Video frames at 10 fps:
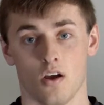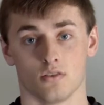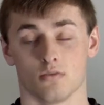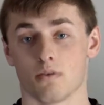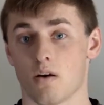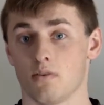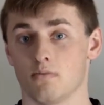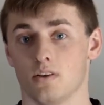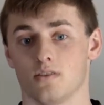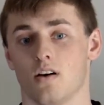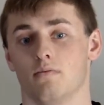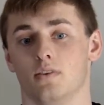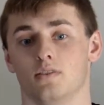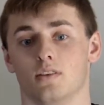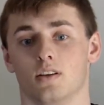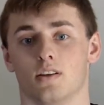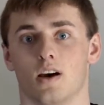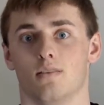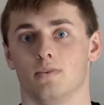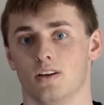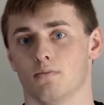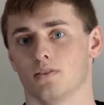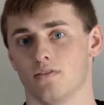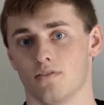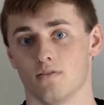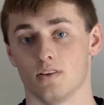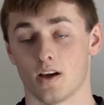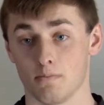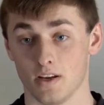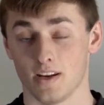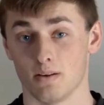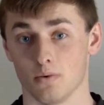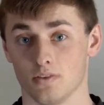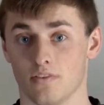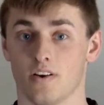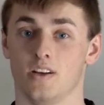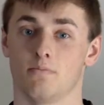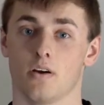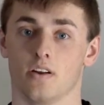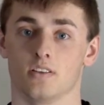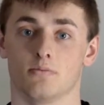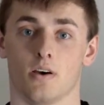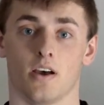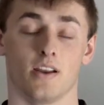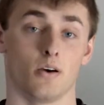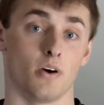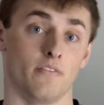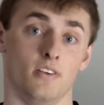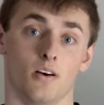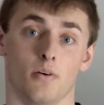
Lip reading: So the problem is obviously not being able to find a parking spot. I know I've dealt